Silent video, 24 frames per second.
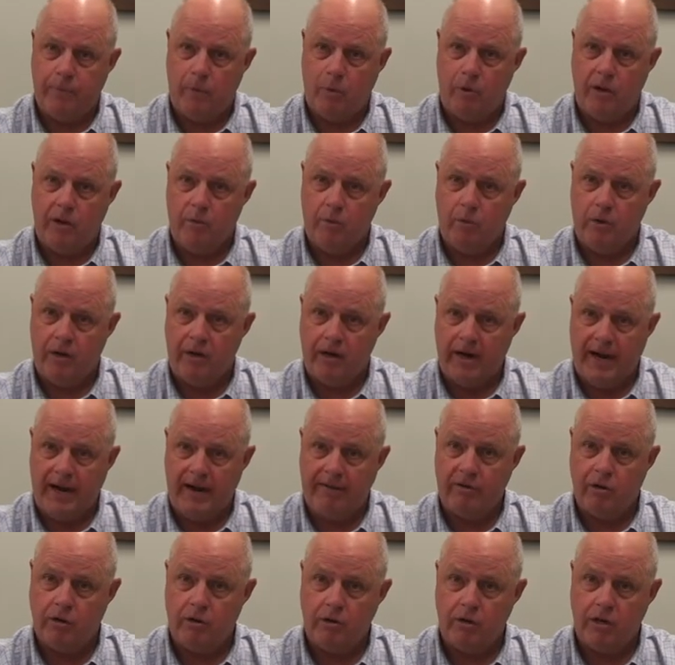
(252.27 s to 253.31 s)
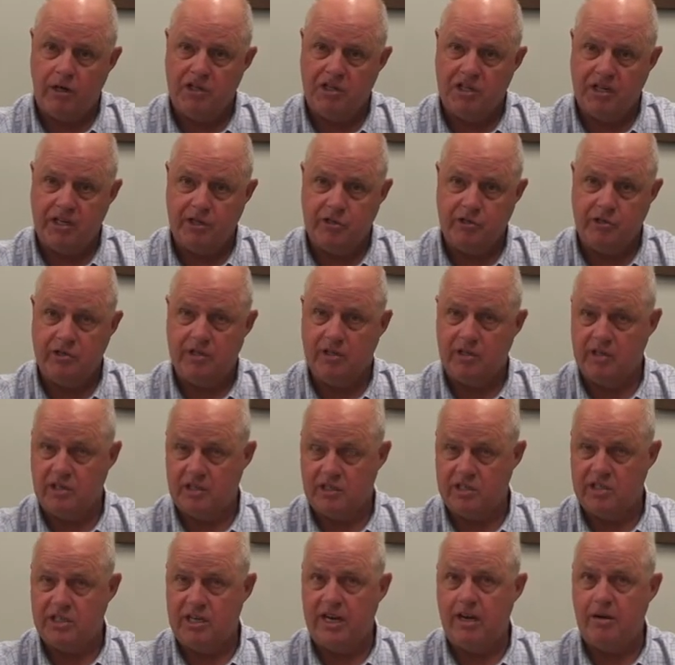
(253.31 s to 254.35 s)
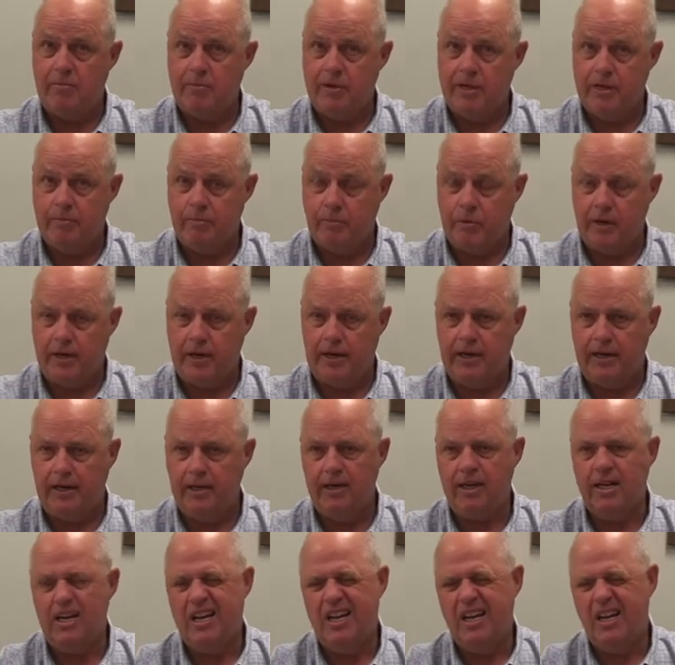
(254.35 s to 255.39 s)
point where you have a crush injury, then the cell membrane,